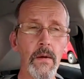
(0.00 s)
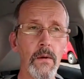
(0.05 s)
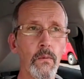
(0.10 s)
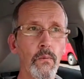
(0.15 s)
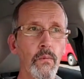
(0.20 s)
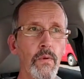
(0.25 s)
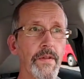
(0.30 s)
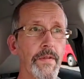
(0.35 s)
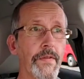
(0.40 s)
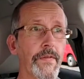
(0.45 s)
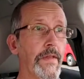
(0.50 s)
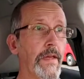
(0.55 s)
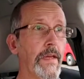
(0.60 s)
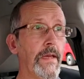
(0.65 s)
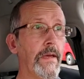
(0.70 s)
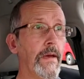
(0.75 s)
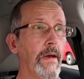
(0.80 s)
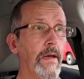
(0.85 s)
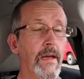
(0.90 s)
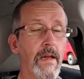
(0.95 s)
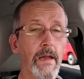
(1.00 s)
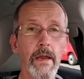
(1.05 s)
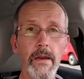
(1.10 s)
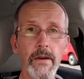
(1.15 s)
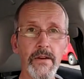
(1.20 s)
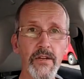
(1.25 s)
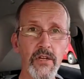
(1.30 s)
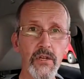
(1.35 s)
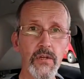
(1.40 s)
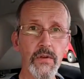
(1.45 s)
with the
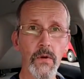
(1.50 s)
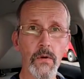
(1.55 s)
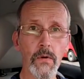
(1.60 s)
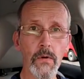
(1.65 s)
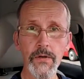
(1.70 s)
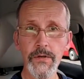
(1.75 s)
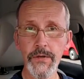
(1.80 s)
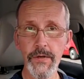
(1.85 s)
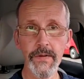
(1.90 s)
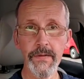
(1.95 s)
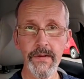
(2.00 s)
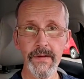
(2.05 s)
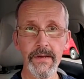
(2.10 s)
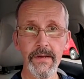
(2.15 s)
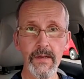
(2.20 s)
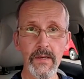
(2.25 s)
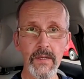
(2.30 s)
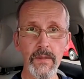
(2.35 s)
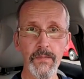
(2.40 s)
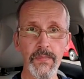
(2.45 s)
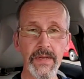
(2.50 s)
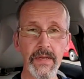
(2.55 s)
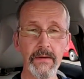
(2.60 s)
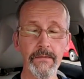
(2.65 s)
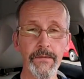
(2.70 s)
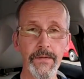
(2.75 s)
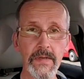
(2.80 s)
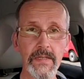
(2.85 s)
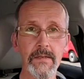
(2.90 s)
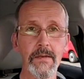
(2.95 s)
extortion that is being
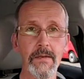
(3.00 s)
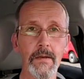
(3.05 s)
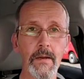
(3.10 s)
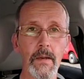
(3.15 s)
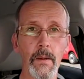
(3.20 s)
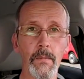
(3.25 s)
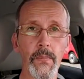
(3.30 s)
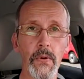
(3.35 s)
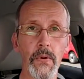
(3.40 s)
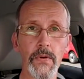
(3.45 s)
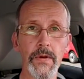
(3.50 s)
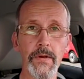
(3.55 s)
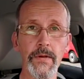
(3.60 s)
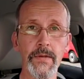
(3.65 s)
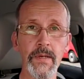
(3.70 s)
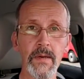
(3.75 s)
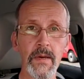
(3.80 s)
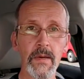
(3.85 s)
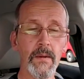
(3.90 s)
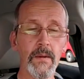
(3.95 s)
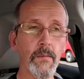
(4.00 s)
visited upon us